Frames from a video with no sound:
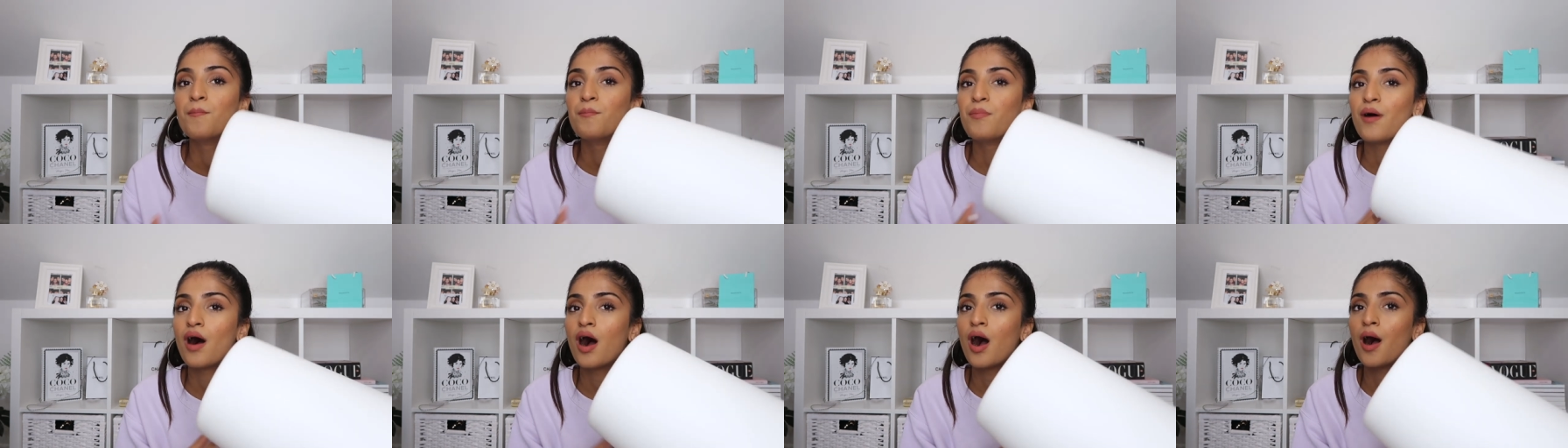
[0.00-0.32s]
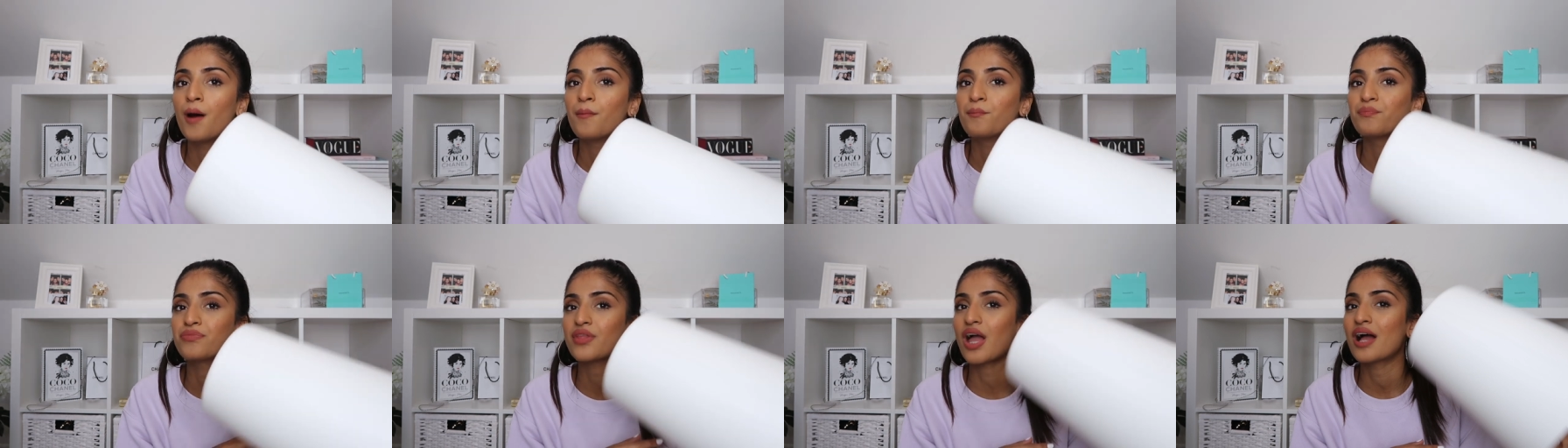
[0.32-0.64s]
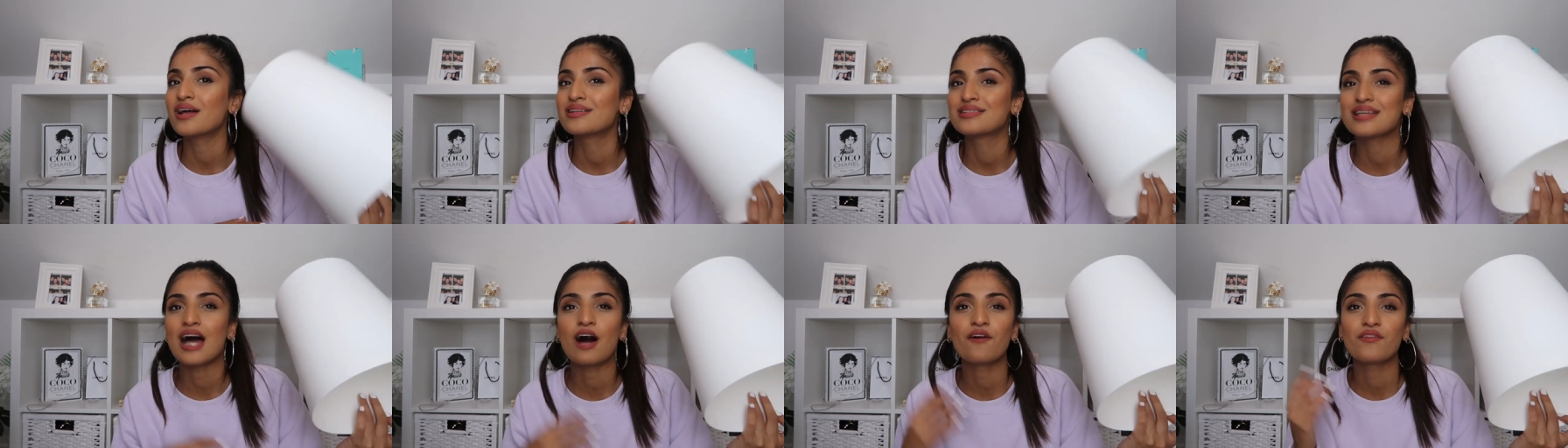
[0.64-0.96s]
but
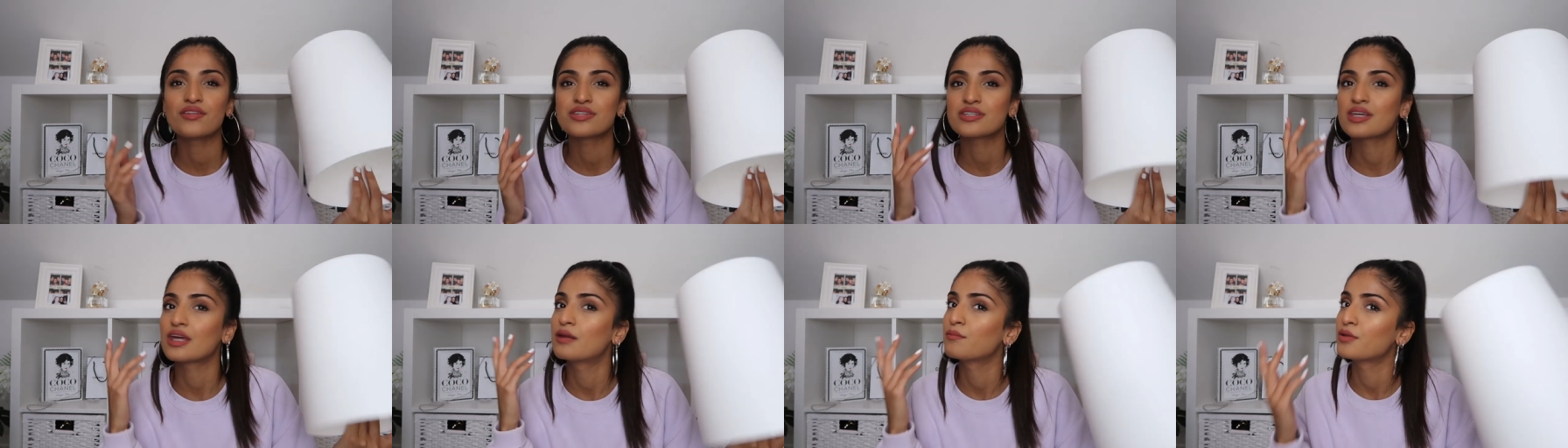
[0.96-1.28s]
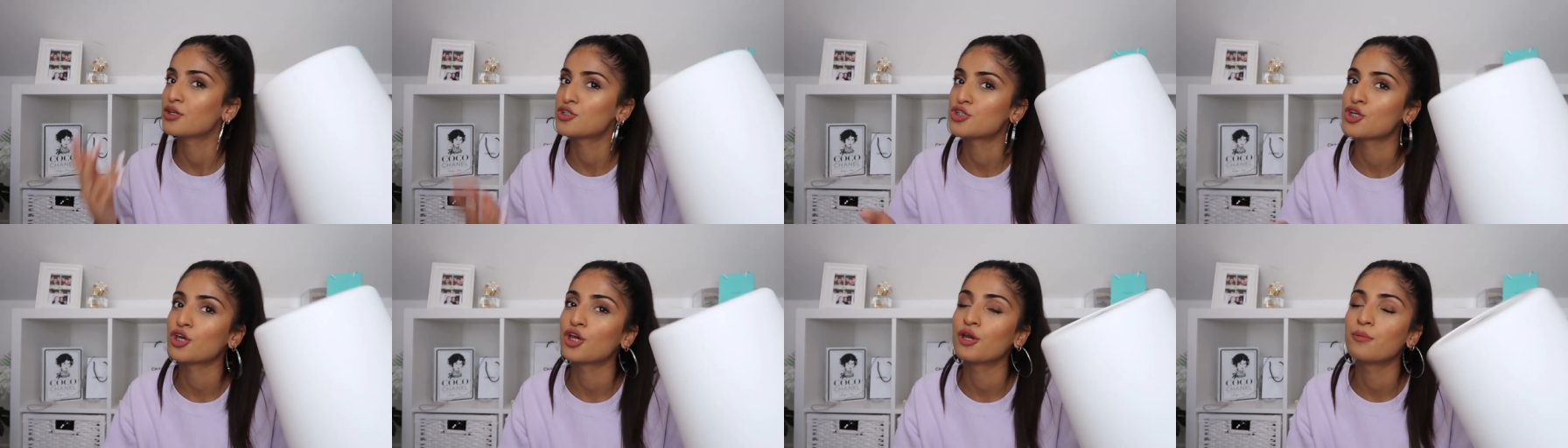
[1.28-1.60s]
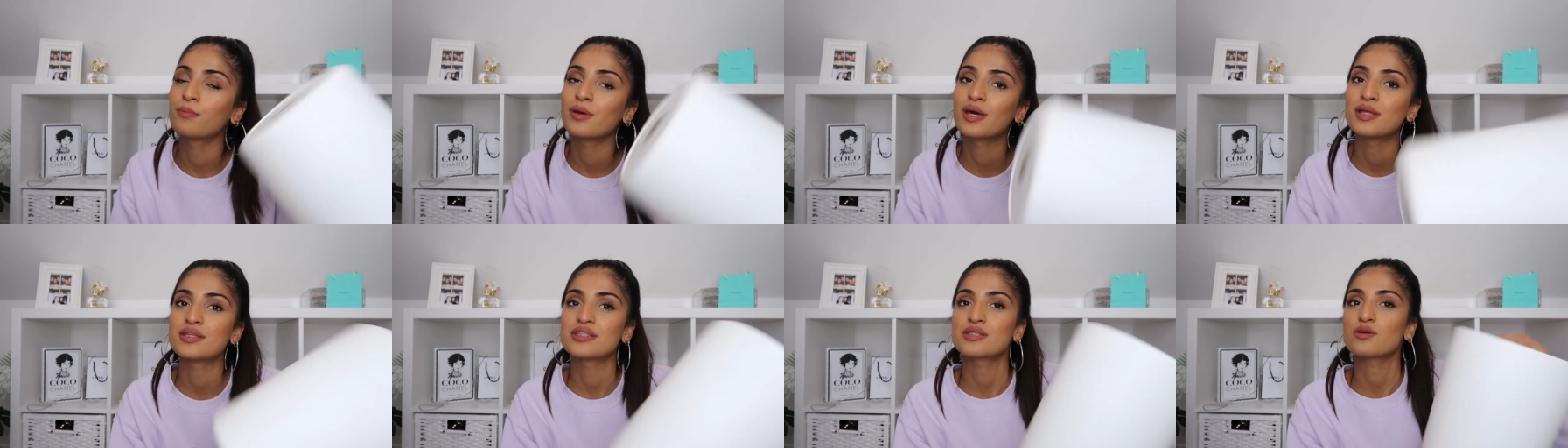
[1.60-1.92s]
I doubt there's going to be two
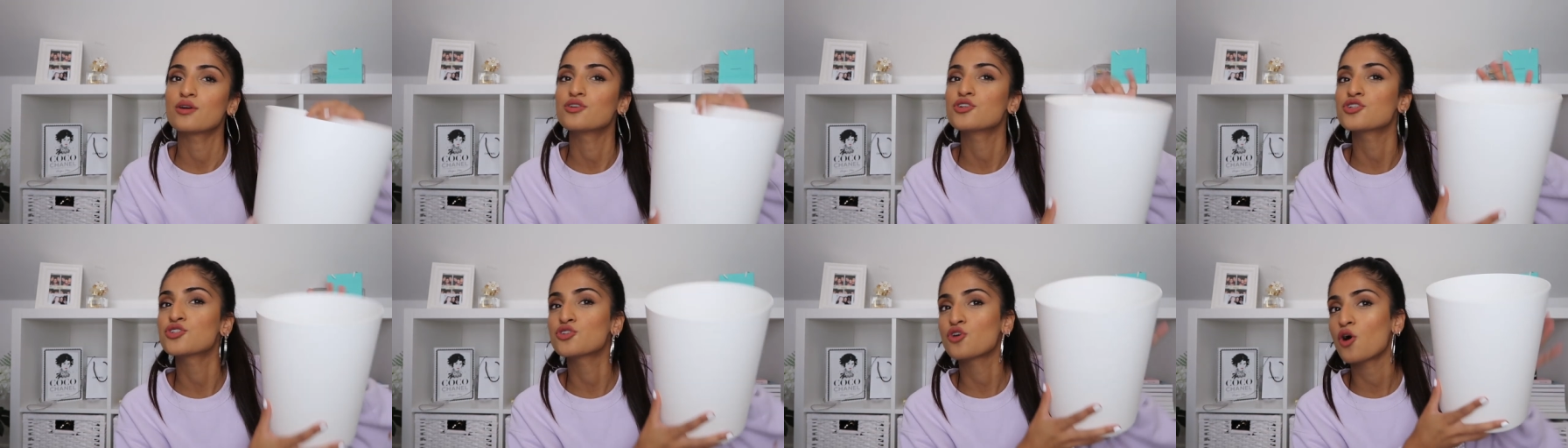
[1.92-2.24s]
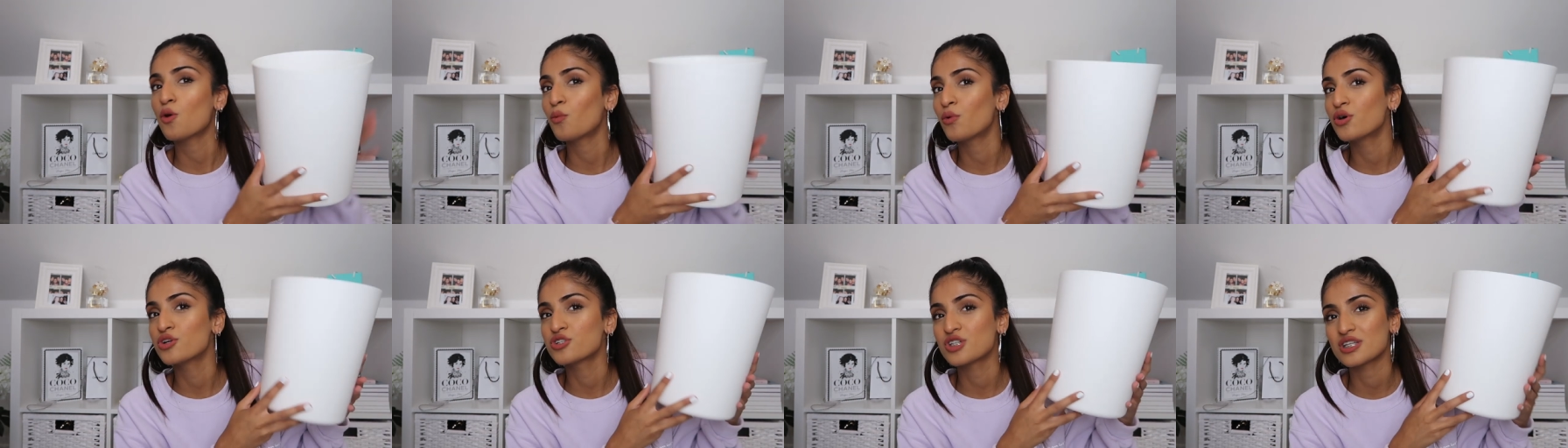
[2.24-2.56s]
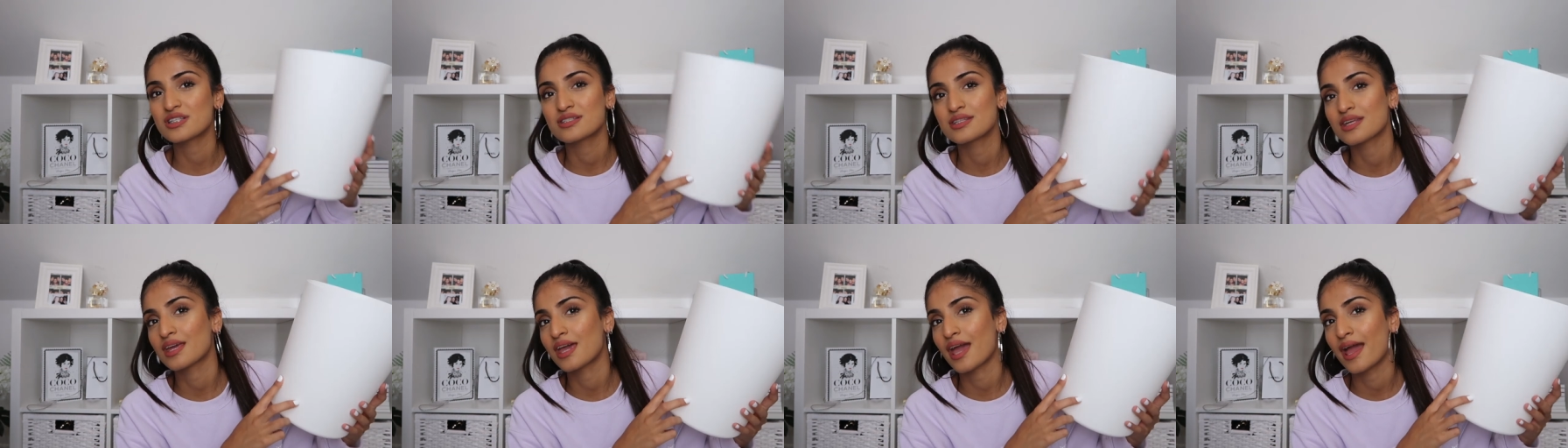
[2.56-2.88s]
bins, so I just got one
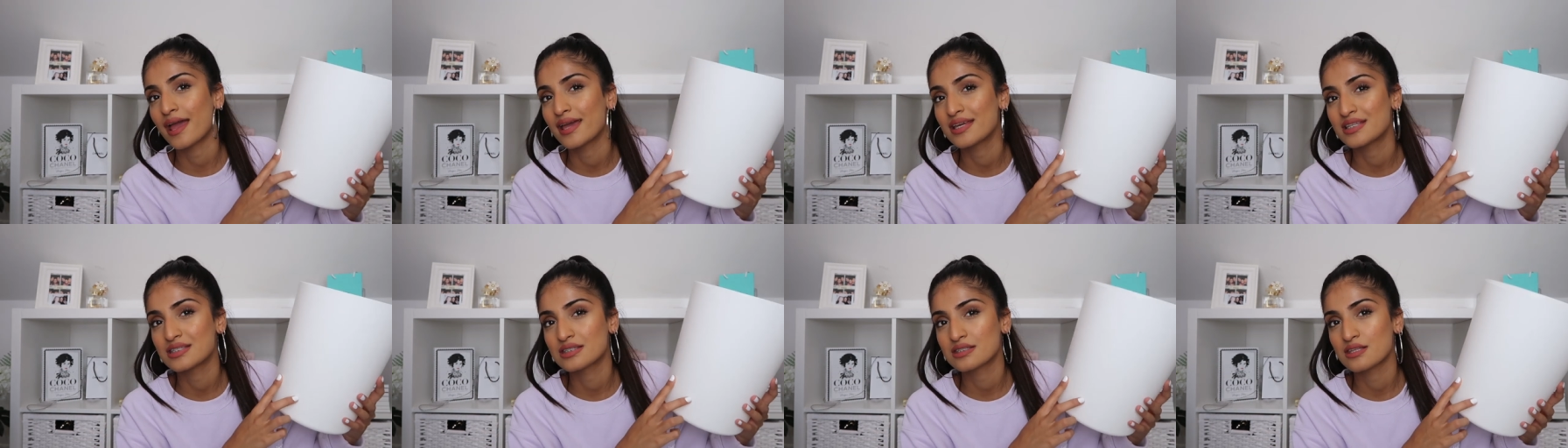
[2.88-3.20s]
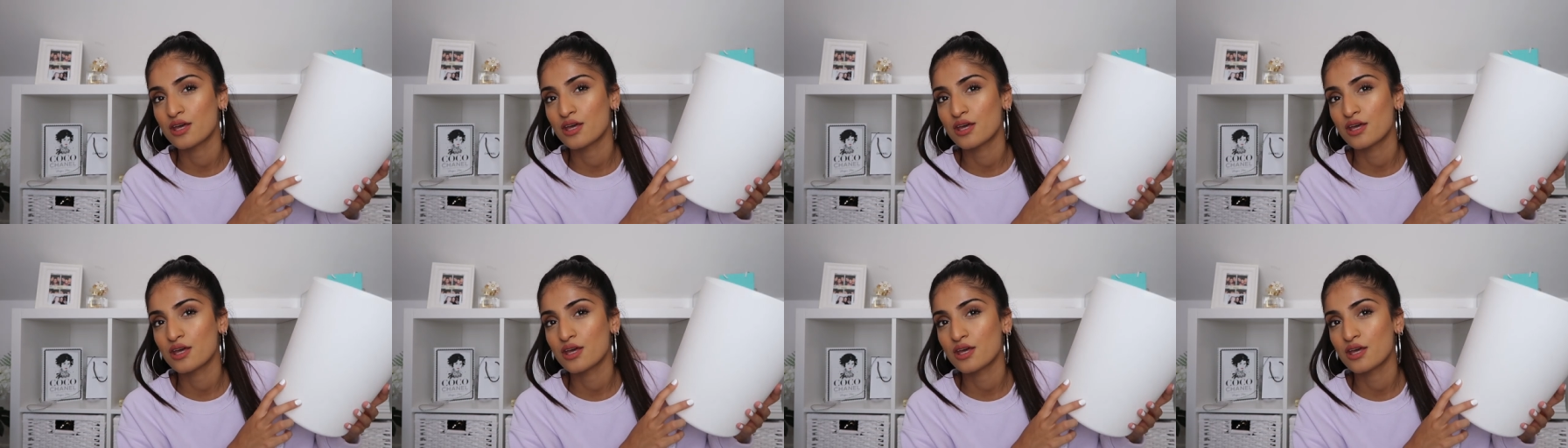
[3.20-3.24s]
just in case.